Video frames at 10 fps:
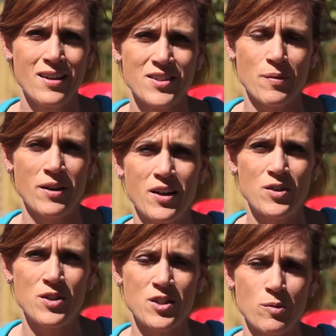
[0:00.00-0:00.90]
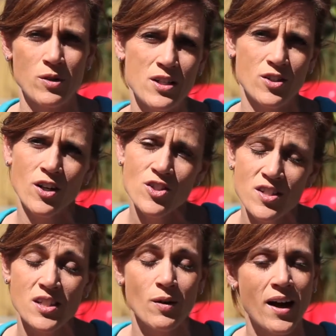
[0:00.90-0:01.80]
so I'm gonna go do some research
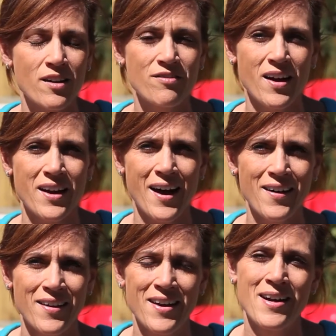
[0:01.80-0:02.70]
and see what I can find out.